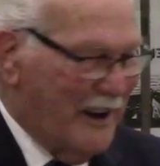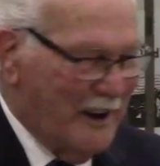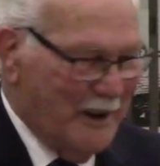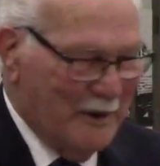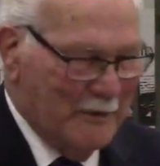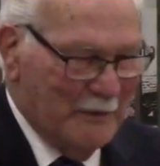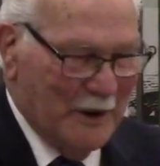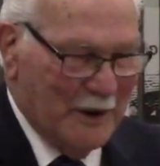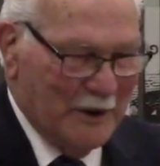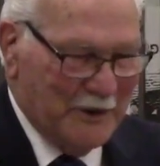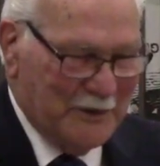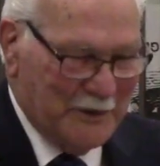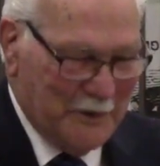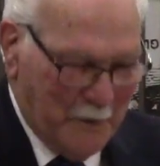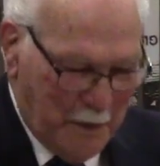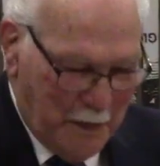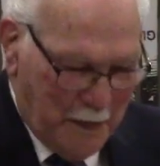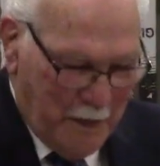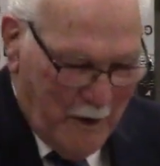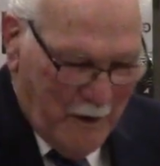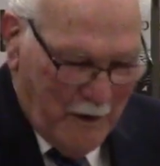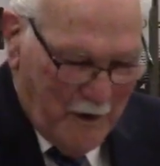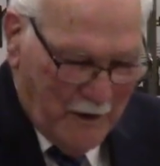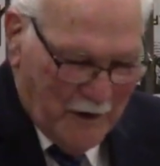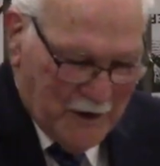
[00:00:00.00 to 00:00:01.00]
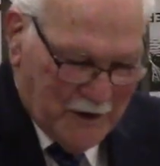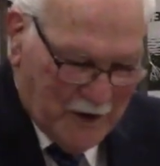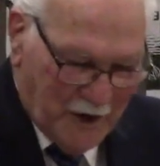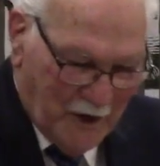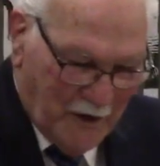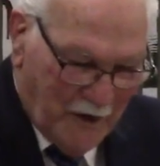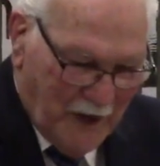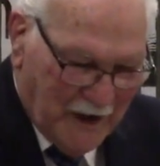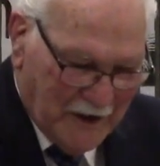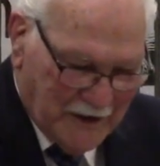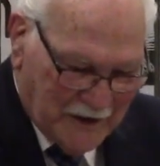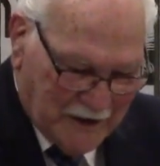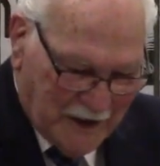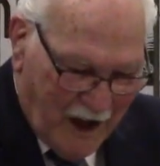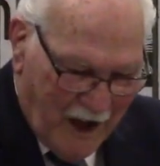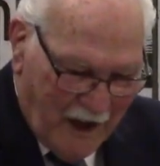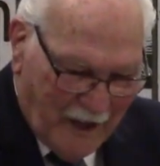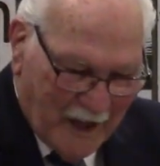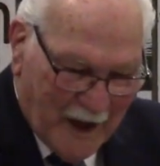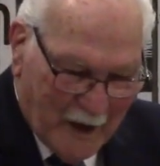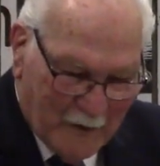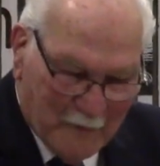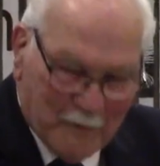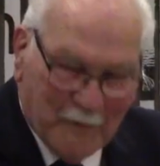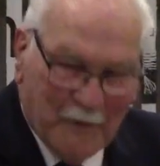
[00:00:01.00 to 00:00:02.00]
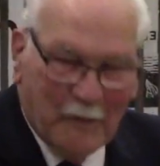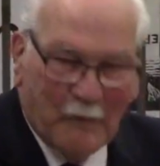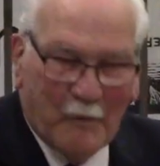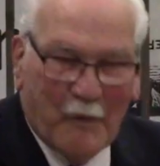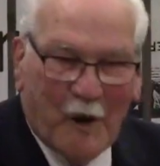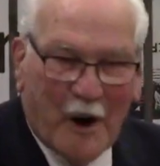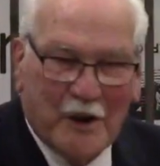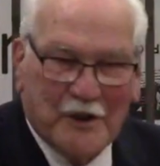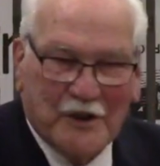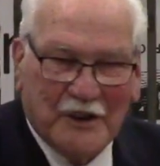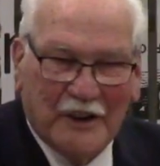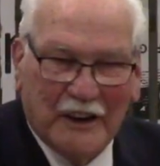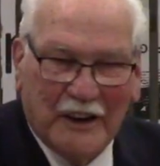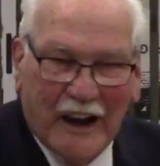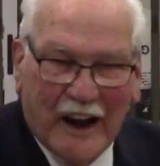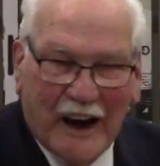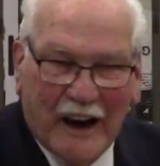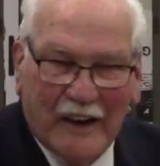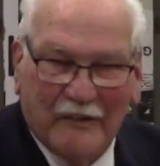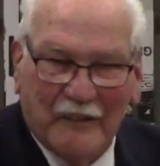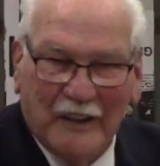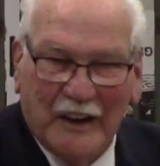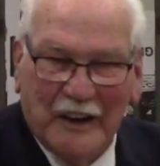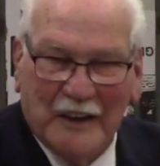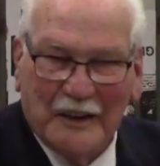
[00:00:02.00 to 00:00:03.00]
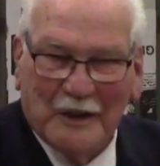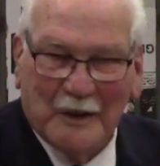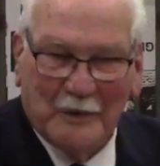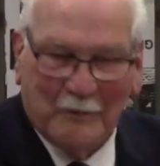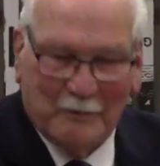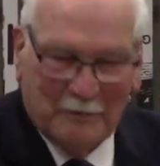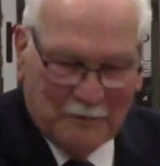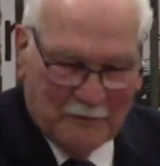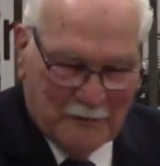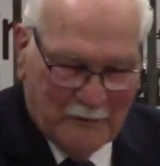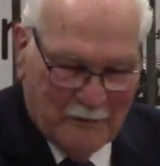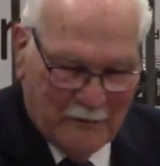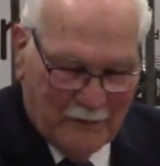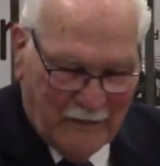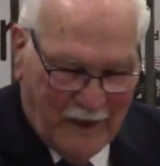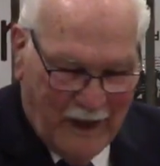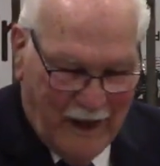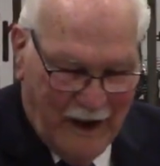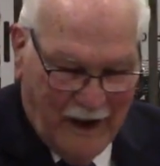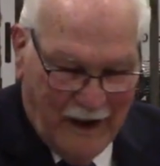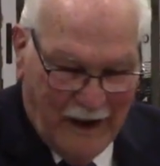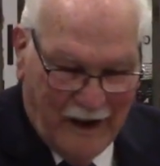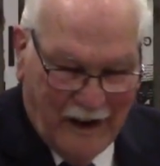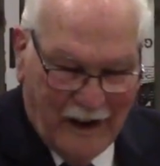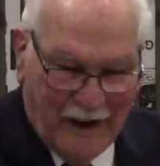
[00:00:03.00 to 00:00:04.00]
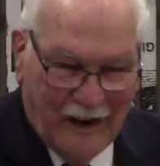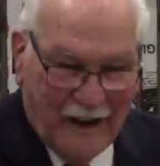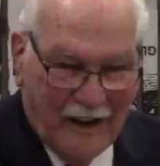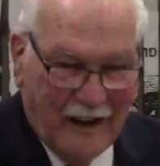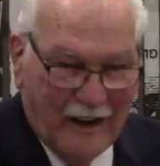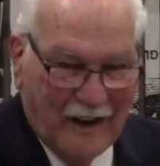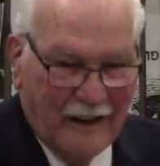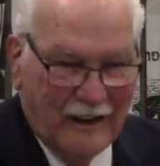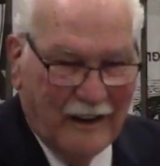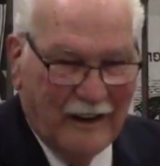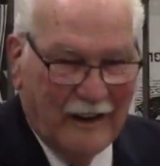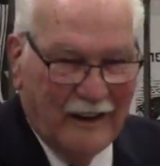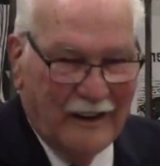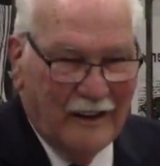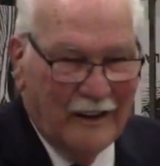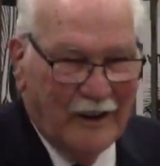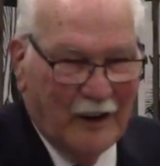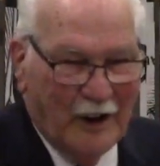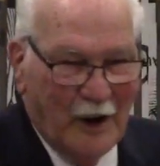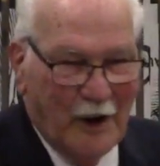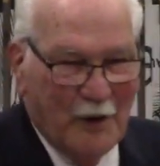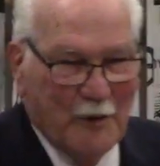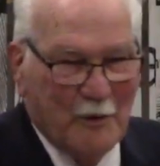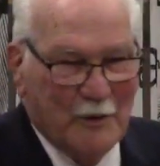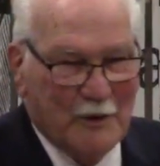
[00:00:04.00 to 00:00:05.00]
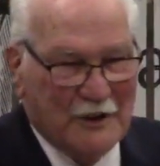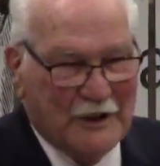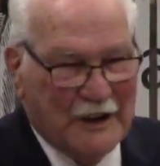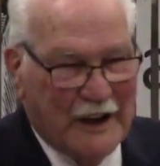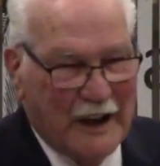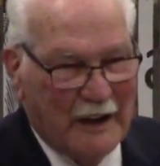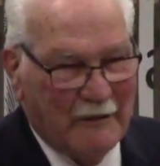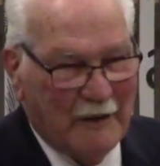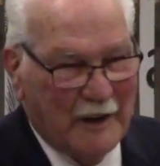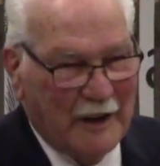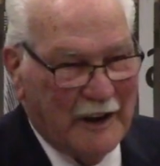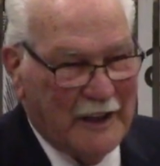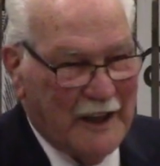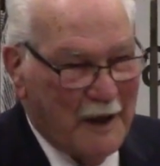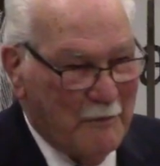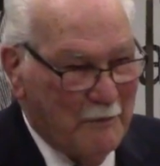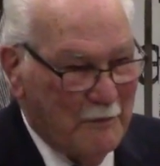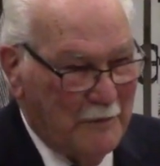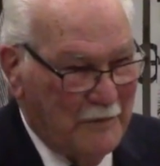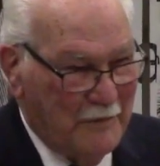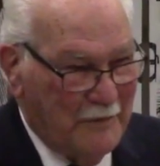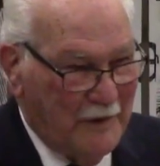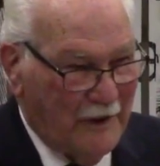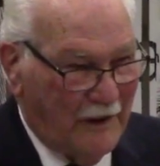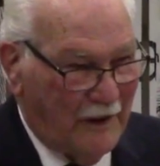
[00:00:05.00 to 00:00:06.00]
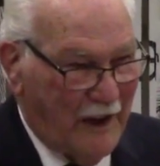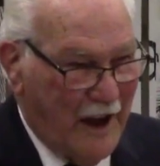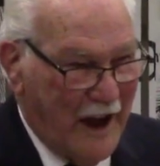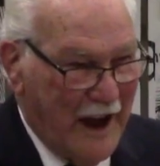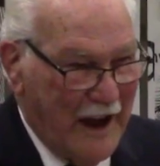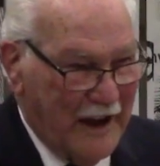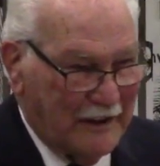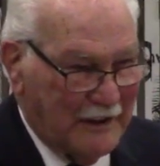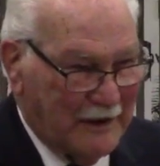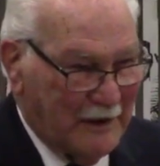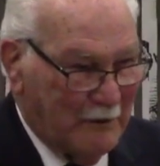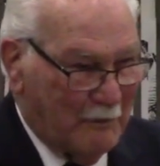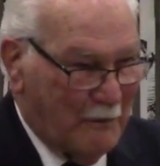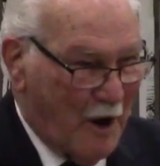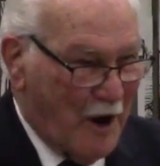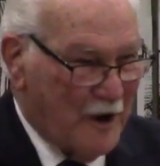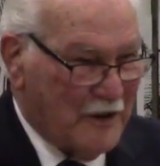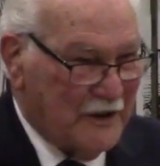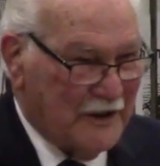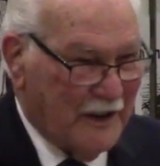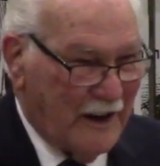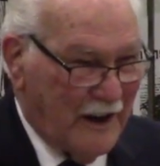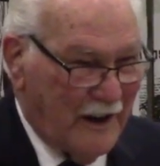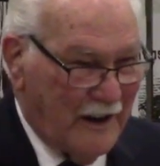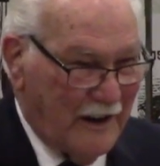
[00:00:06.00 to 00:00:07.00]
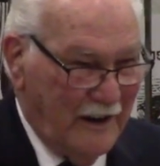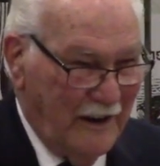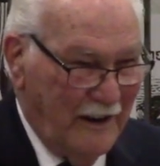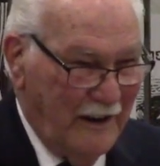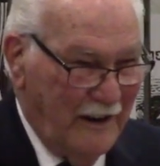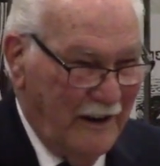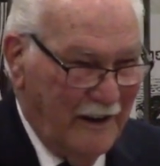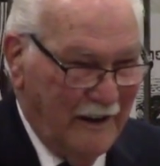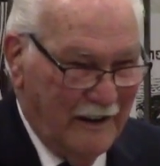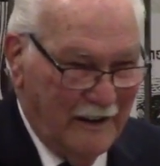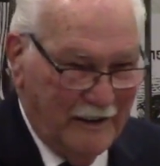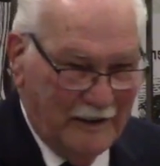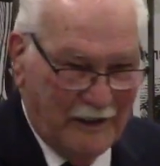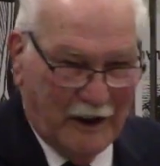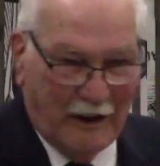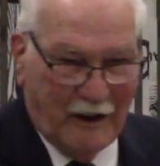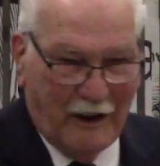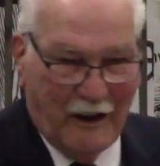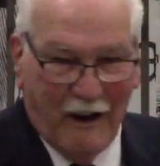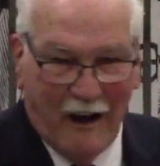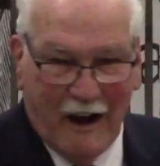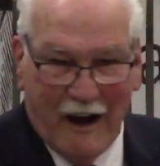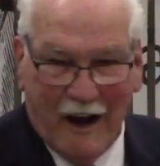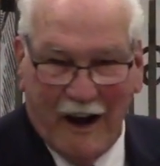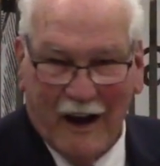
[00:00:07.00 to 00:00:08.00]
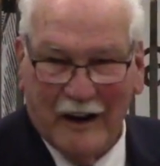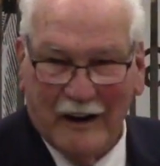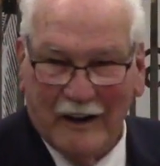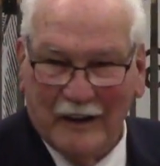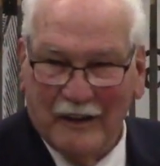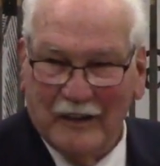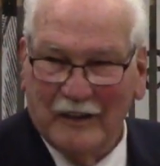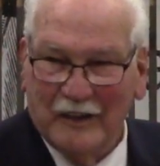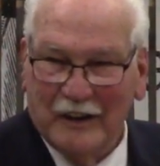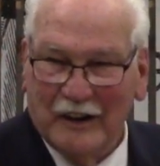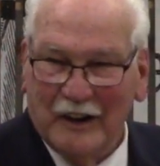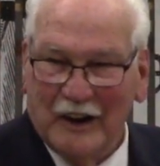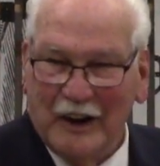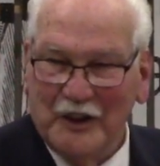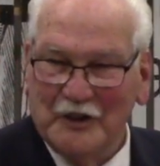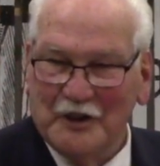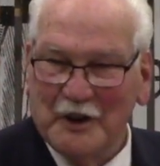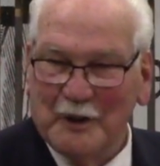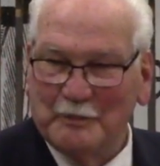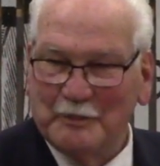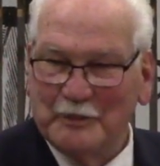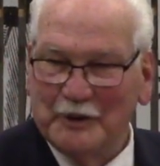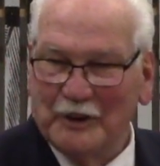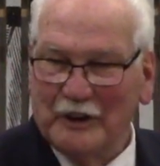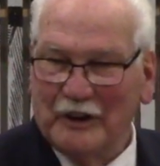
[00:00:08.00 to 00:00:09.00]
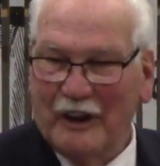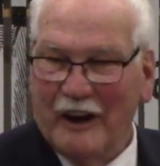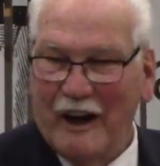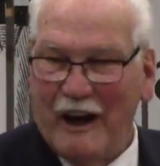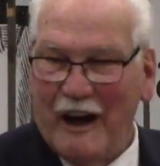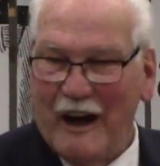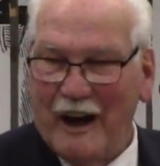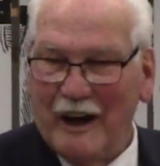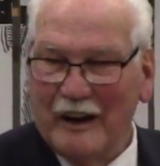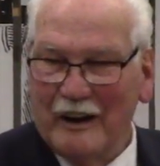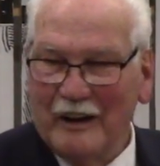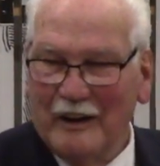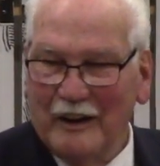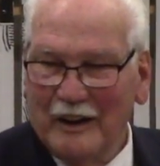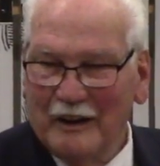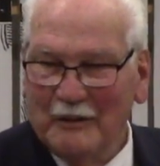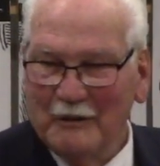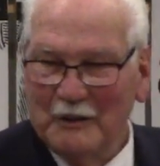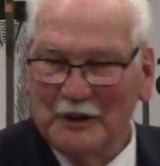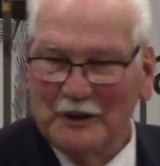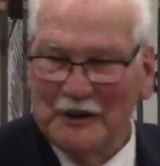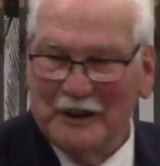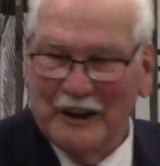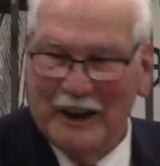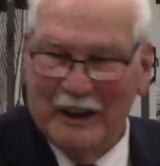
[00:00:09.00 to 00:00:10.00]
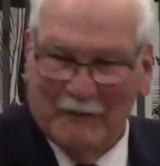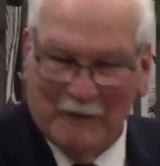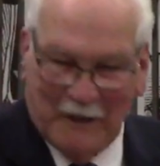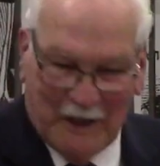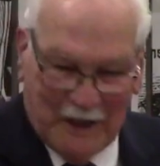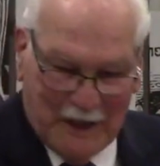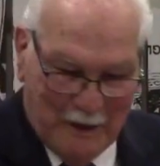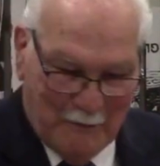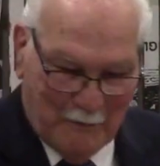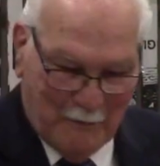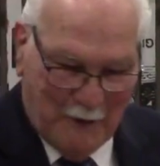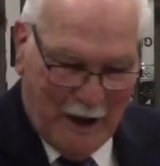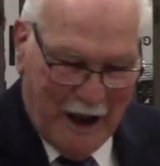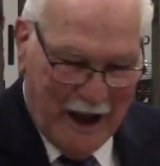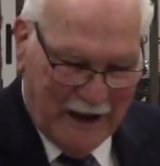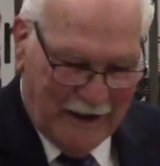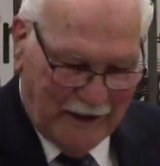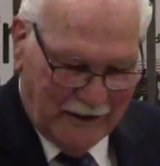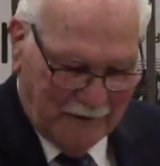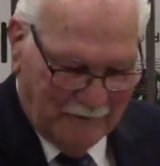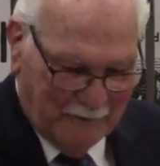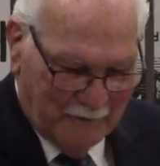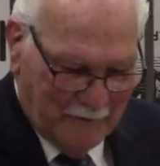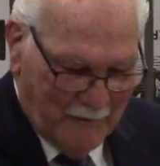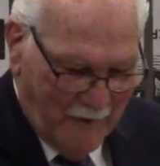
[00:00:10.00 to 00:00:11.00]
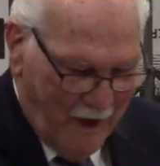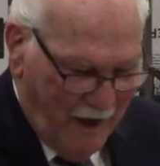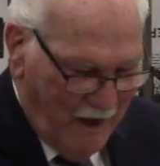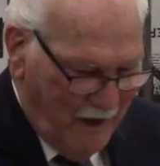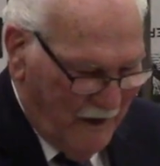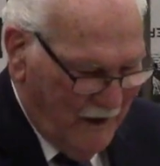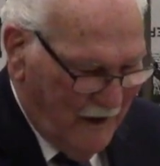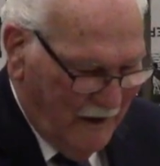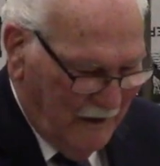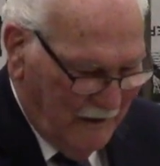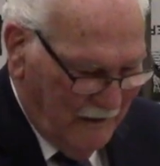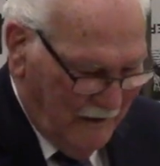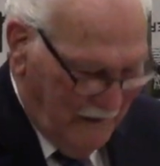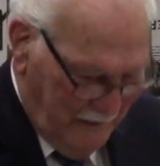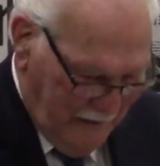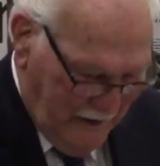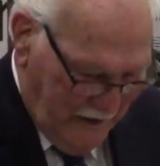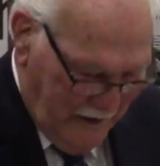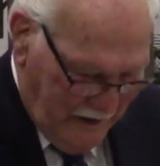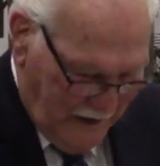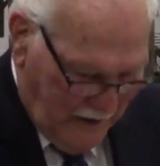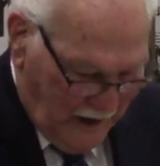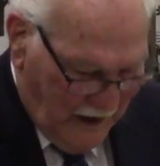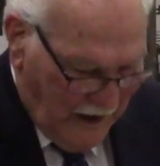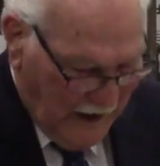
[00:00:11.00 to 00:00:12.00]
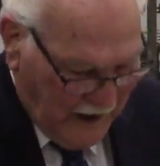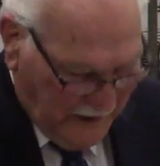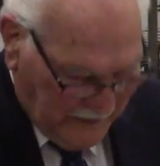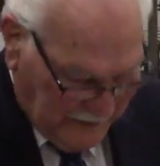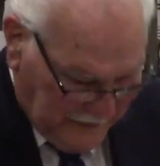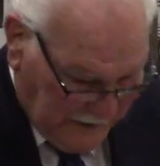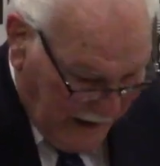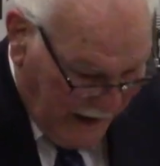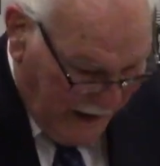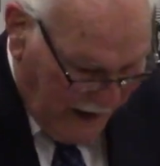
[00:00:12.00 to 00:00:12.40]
almost. So they saw them marching out of Egypt. And uh, who was giving them the light to march out? Their God, the Egyptian God was giving them light. Like I say, I